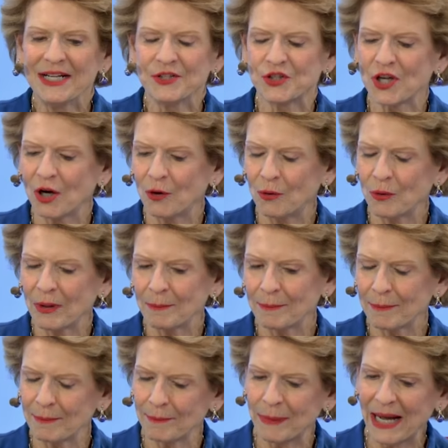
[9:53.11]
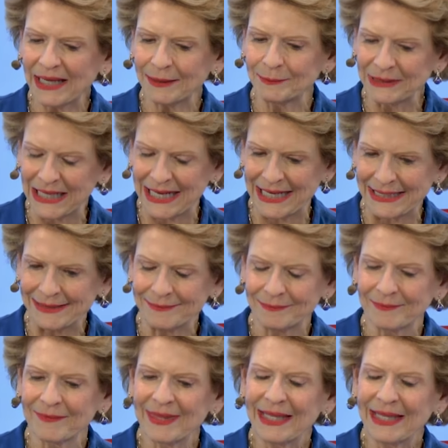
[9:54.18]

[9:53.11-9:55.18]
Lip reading: So bottom line,